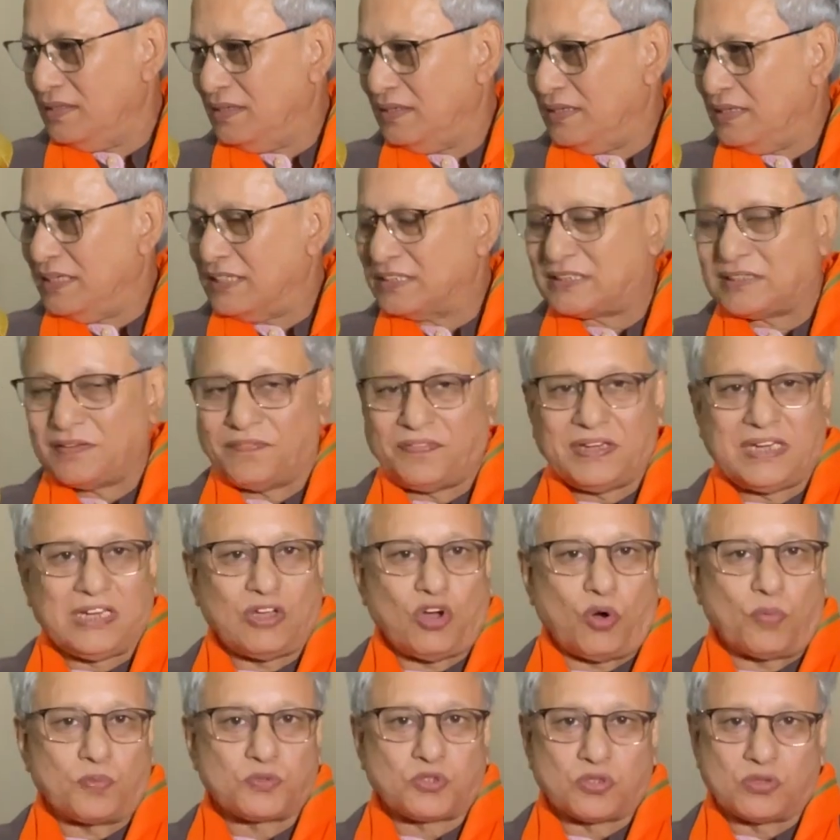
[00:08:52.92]
It's a very
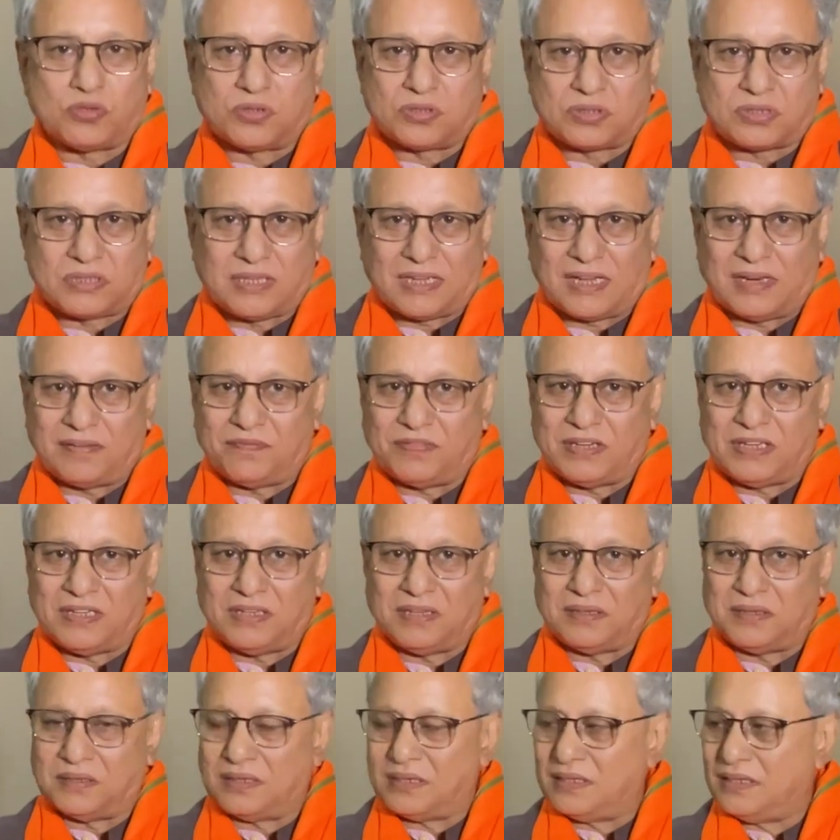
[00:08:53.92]
opportunistic and
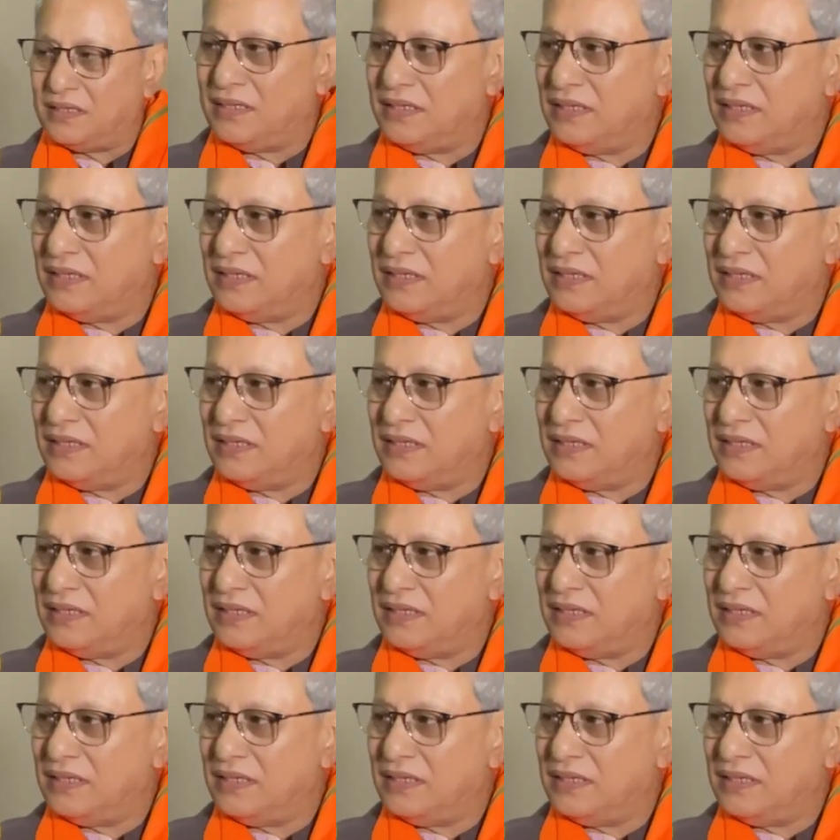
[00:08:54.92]
very